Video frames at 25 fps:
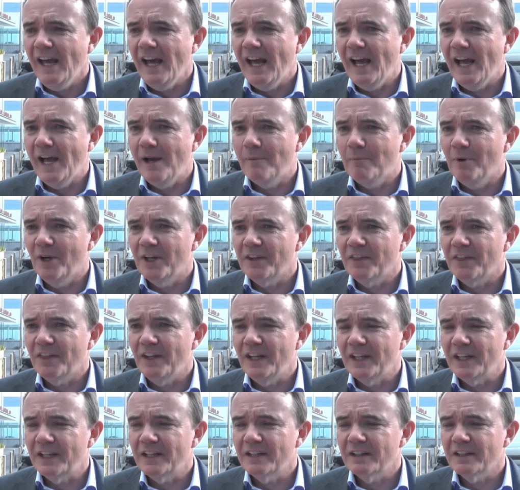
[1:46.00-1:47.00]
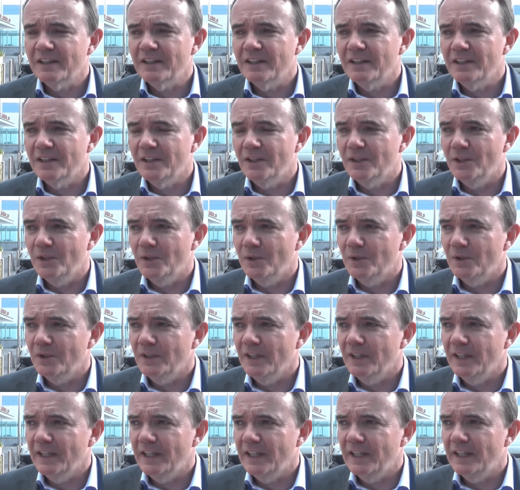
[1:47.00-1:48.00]
I think, you
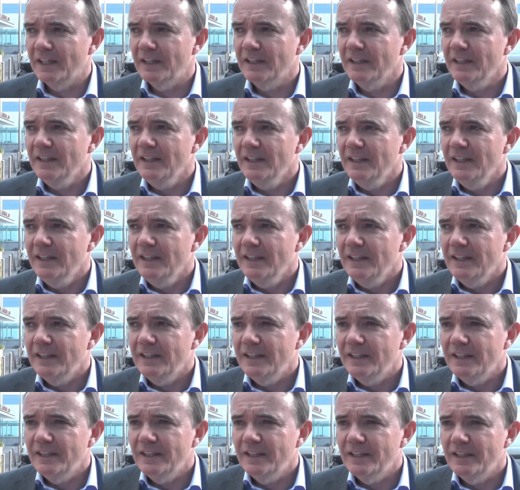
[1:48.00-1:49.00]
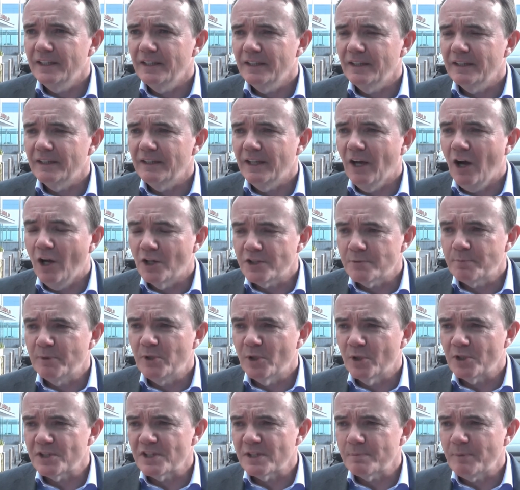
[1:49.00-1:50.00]
know,
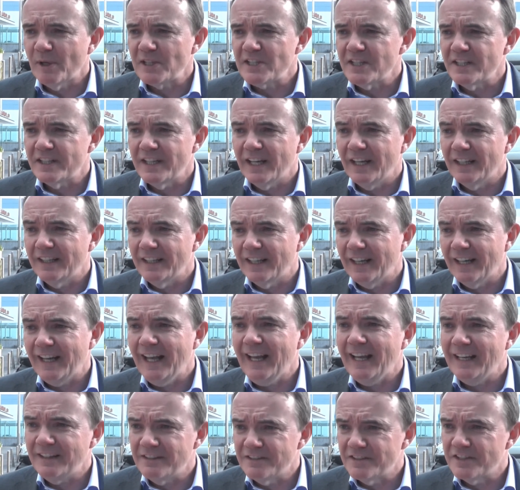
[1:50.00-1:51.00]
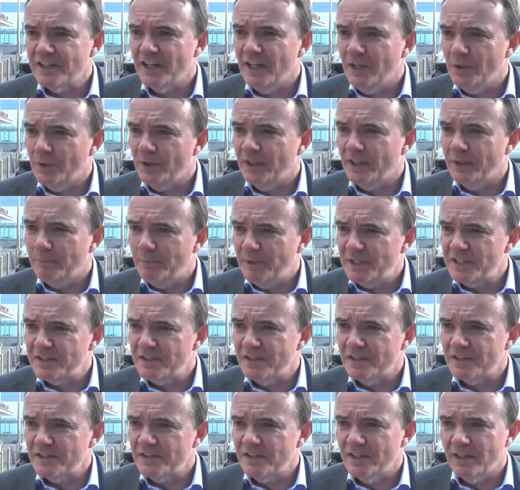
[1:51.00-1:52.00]
entrepreneurs especially tend to get heads down in the
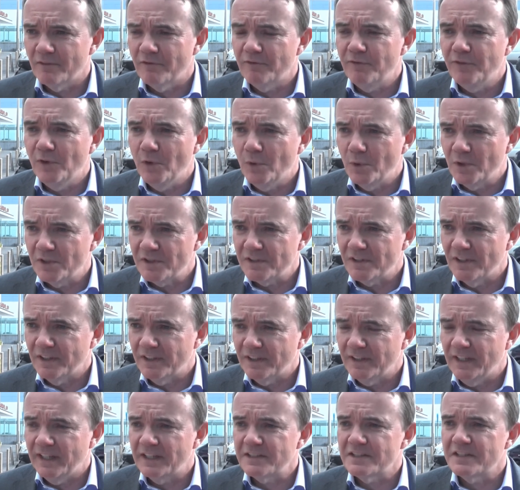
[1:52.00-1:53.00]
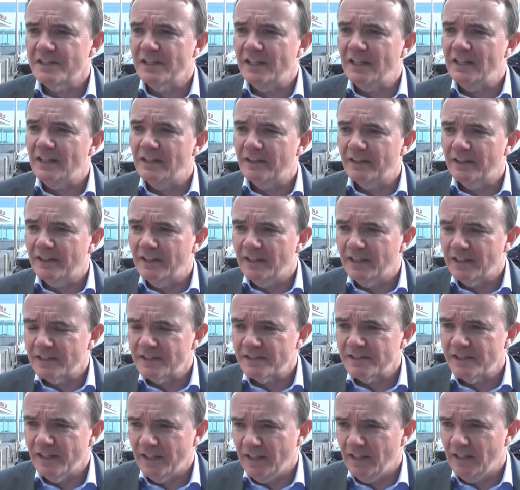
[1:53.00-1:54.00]
business and focus on the next deal and the next
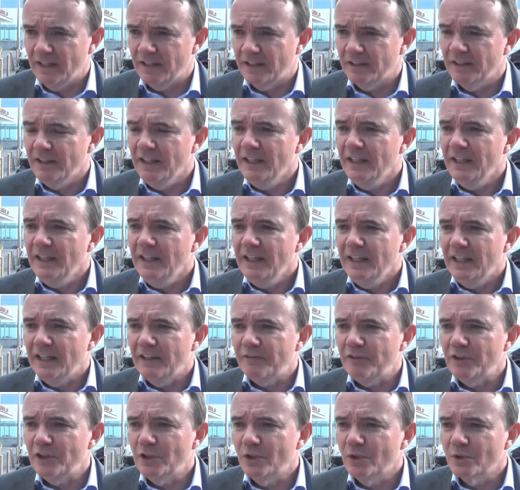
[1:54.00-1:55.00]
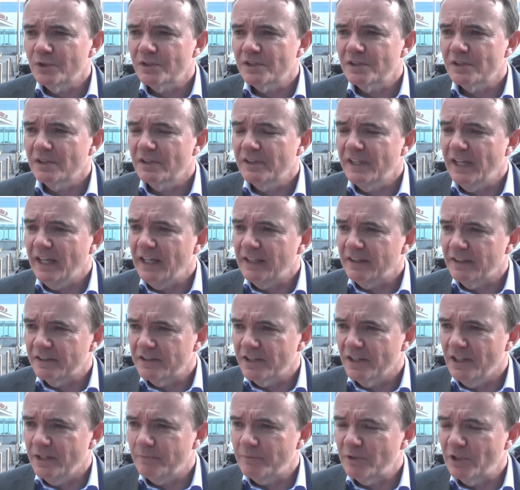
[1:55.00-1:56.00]
sale, and if you don't take the
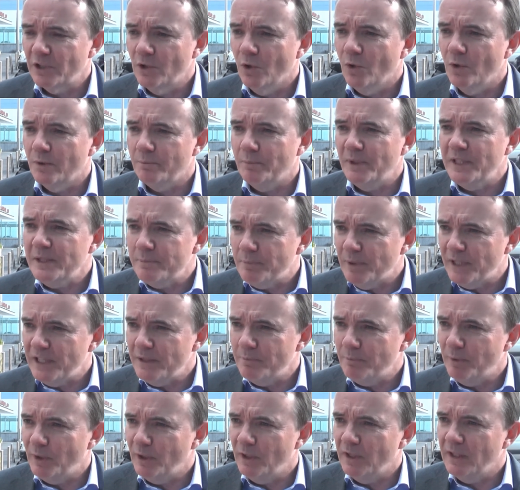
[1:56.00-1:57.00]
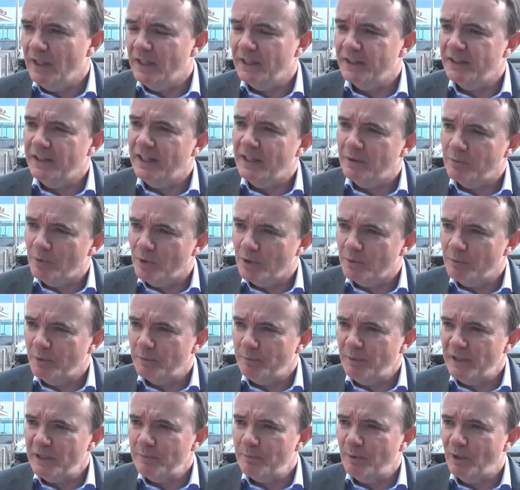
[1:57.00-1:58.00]
time to go and meet people and network
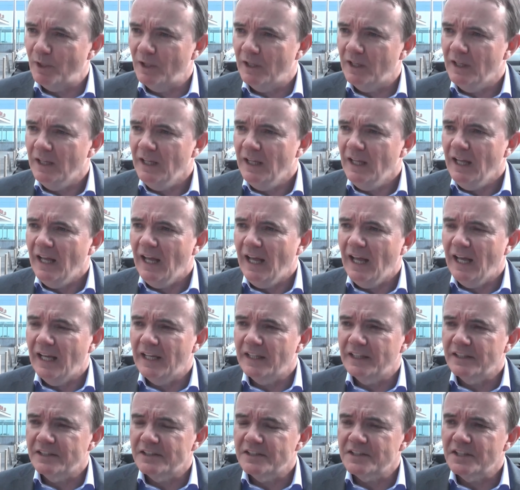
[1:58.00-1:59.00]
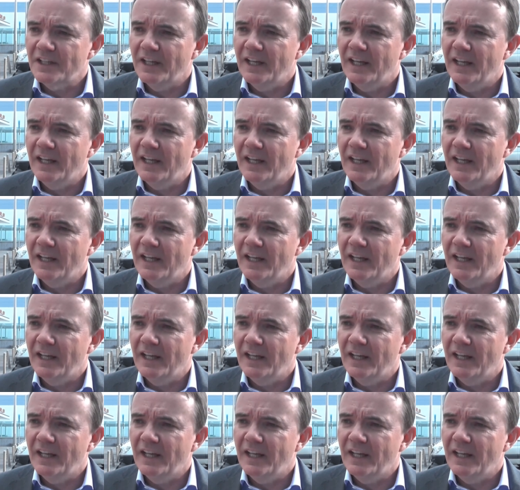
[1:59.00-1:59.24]
with people and